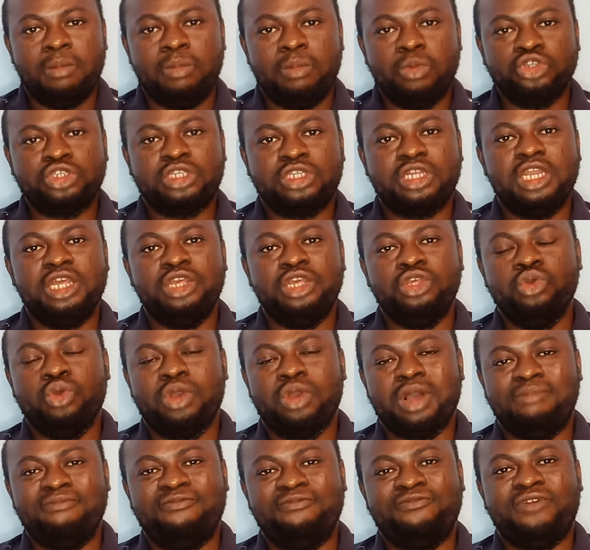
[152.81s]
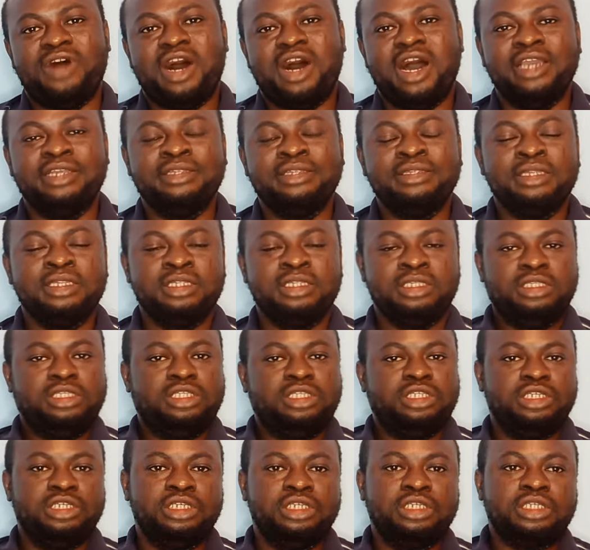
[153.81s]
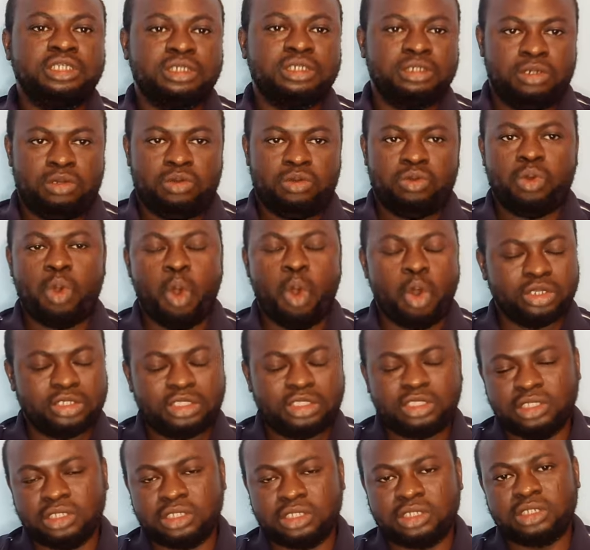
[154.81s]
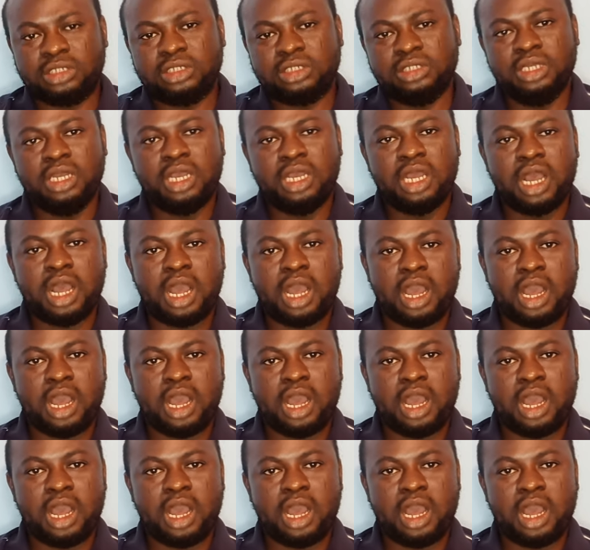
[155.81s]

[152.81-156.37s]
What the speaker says: Mostly you can find these courses